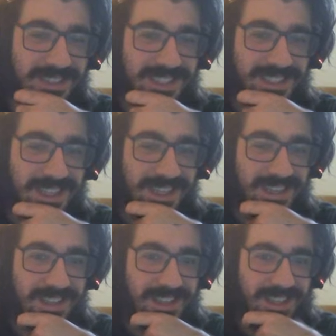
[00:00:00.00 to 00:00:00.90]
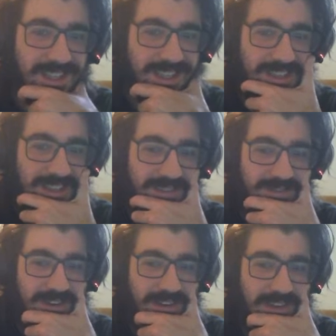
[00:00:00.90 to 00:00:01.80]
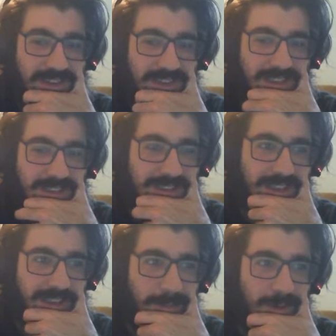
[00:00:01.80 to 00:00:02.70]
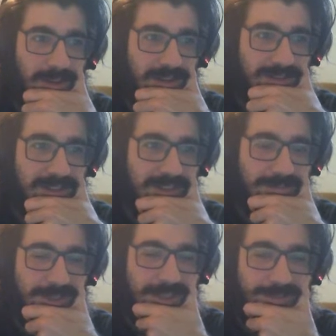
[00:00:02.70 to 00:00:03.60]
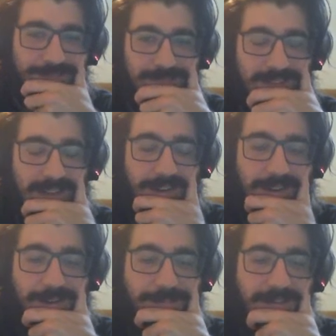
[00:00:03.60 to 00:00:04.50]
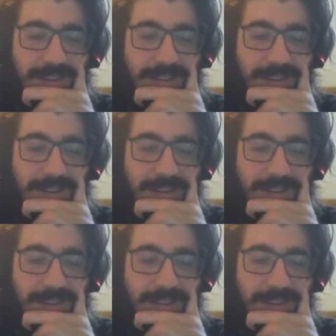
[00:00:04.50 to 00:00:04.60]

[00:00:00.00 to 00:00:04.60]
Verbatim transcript: that's not very good anymore, right? So I don't know.